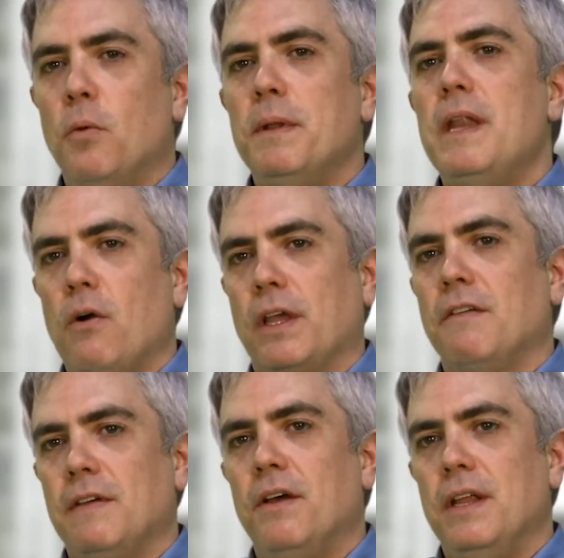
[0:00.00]
Open
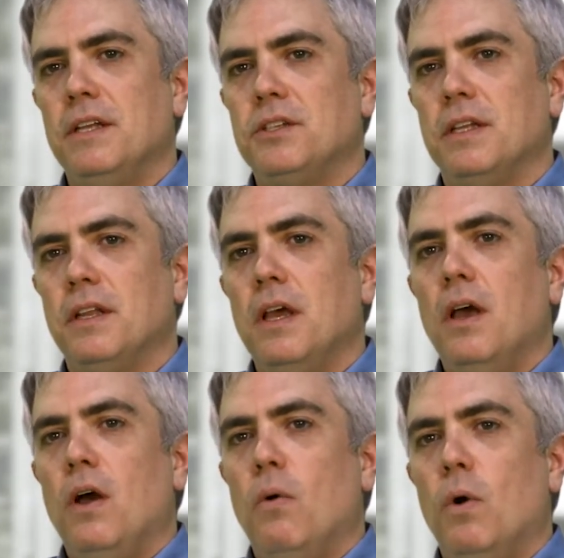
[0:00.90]
Networking Foundation,
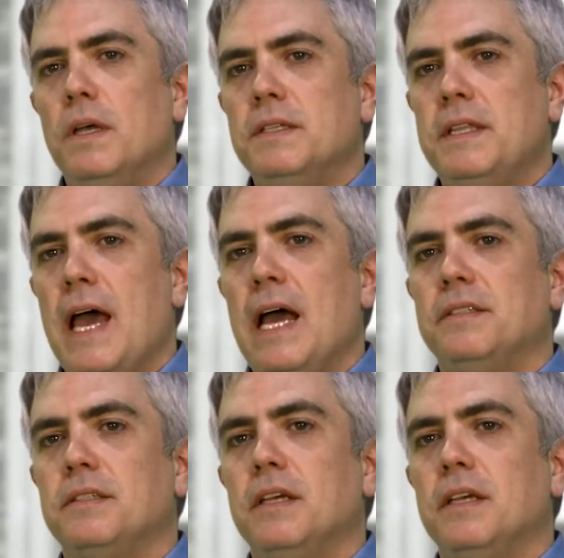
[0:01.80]
was that